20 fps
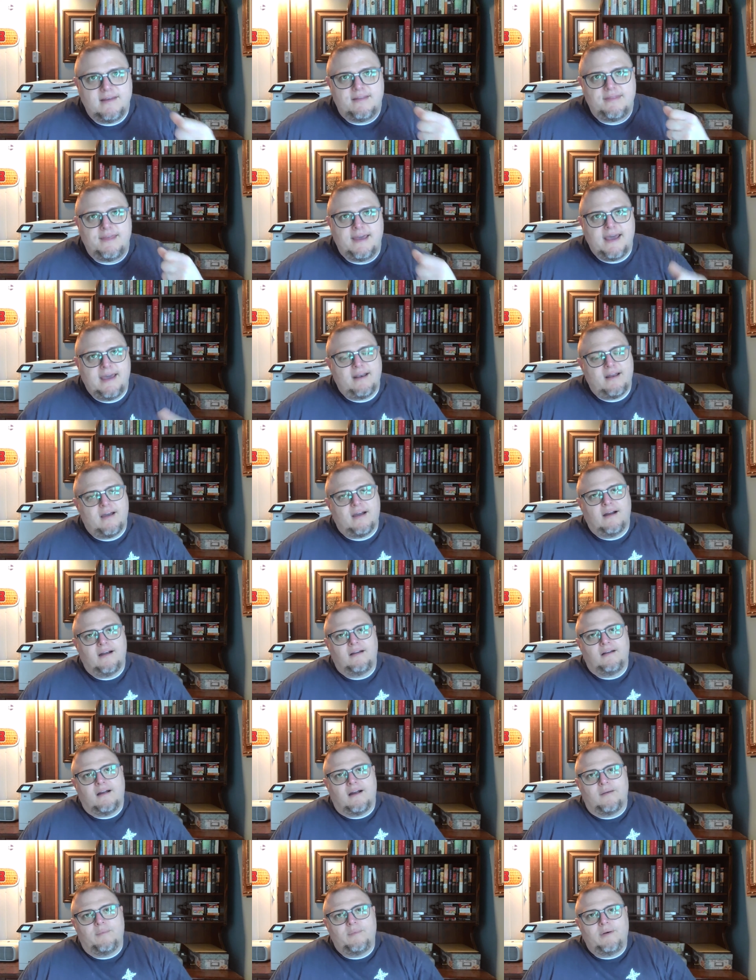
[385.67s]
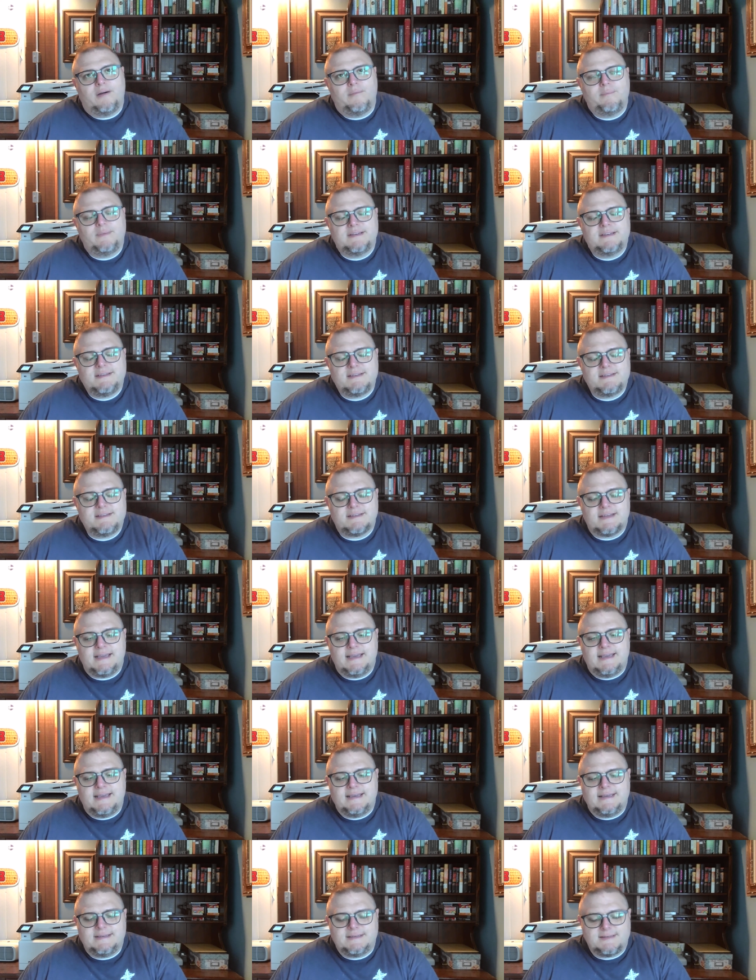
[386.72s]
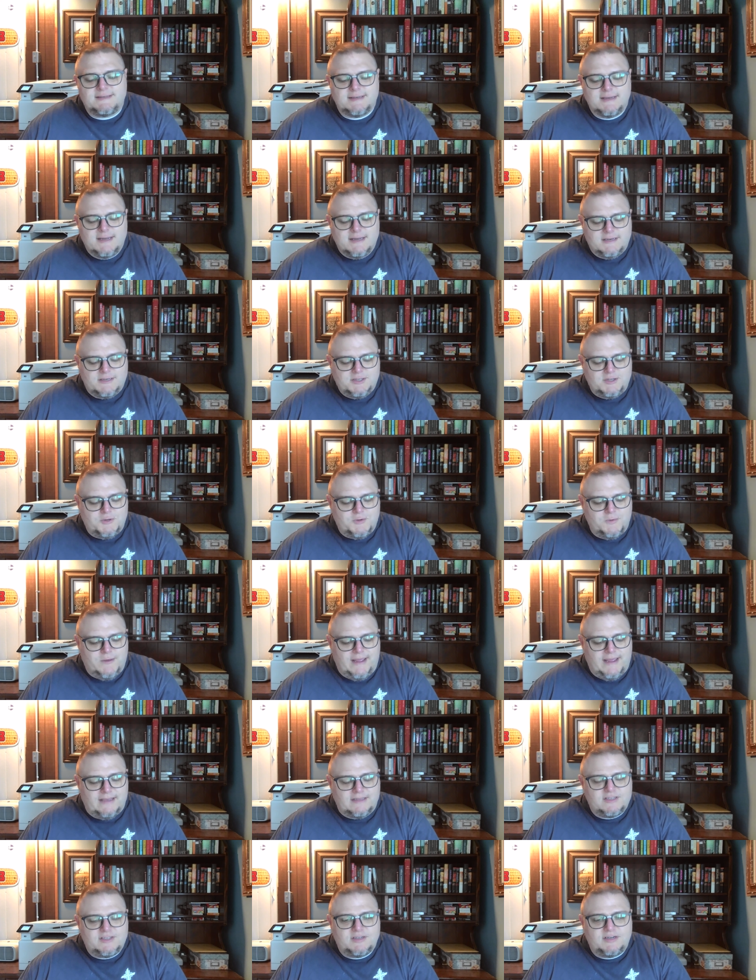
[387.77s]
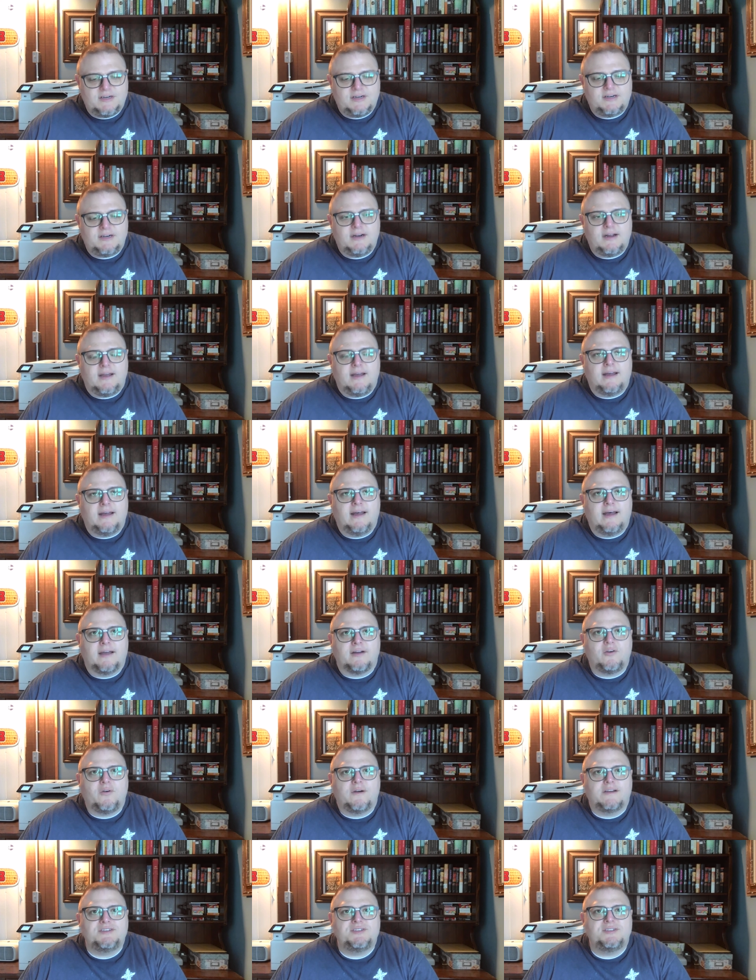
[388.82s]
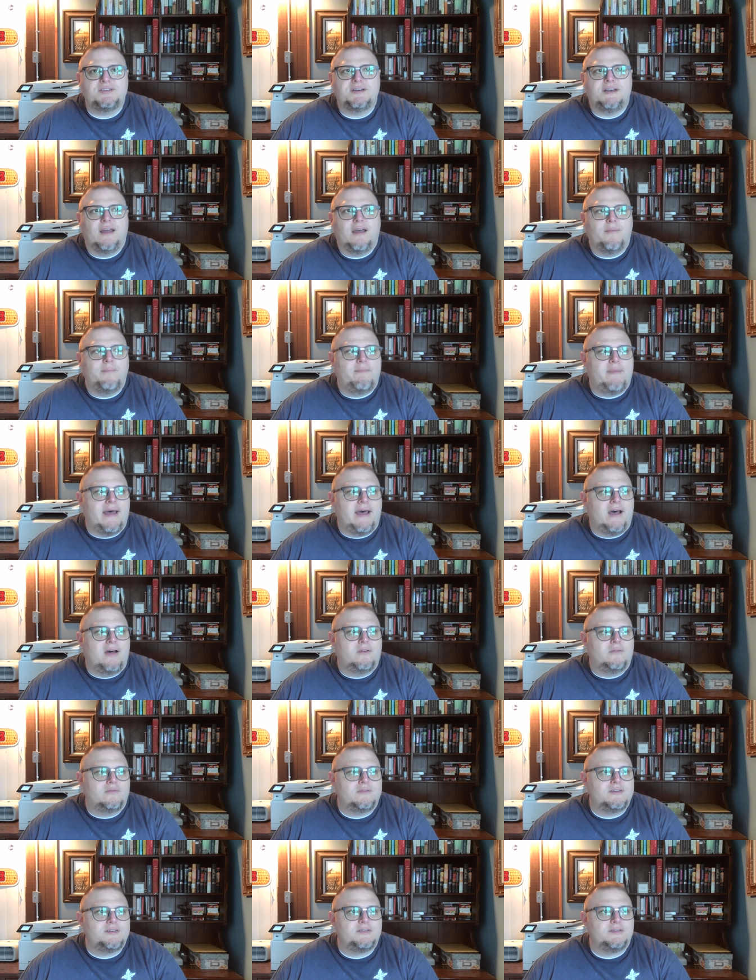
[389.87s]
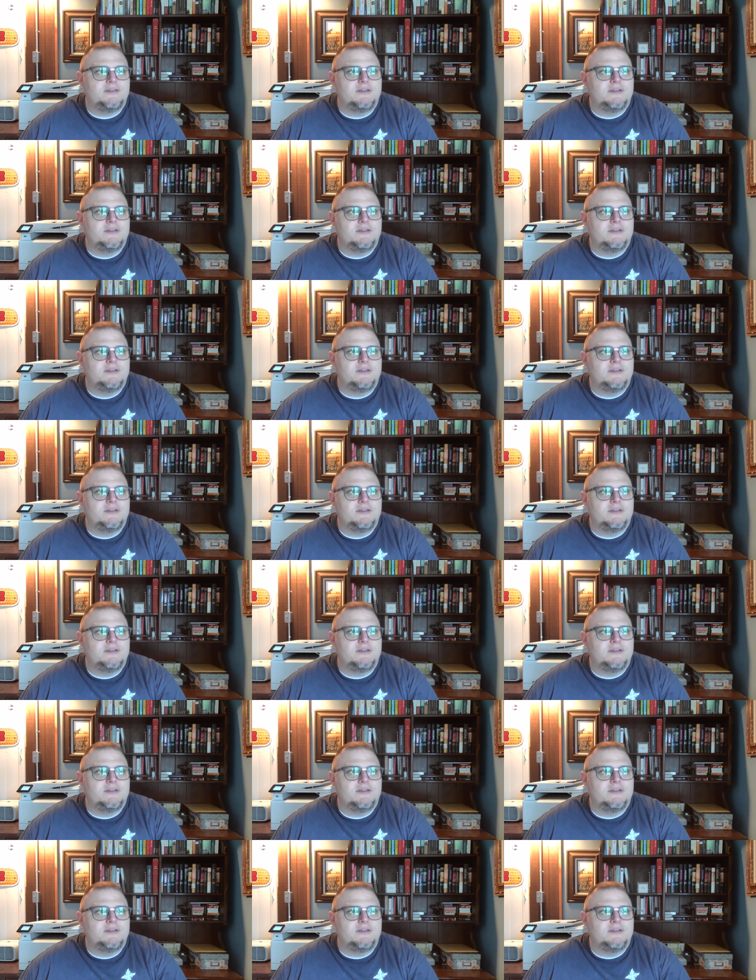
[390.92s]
that our, our purpose is to answer uh, a question about